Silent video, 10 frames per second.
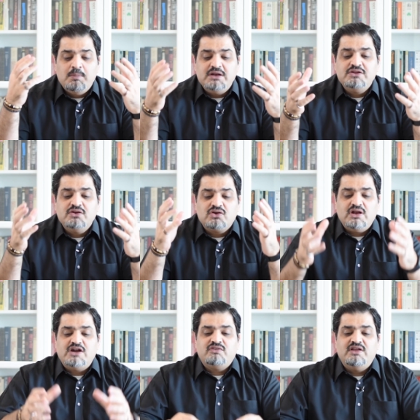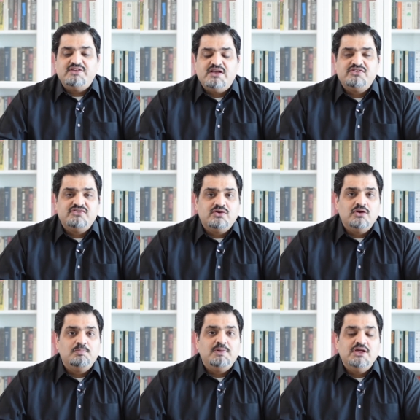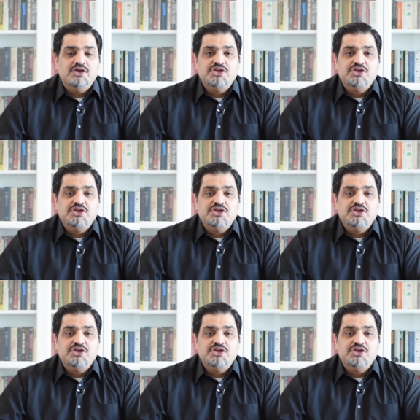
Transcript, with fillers: But collateralized assets are going to play a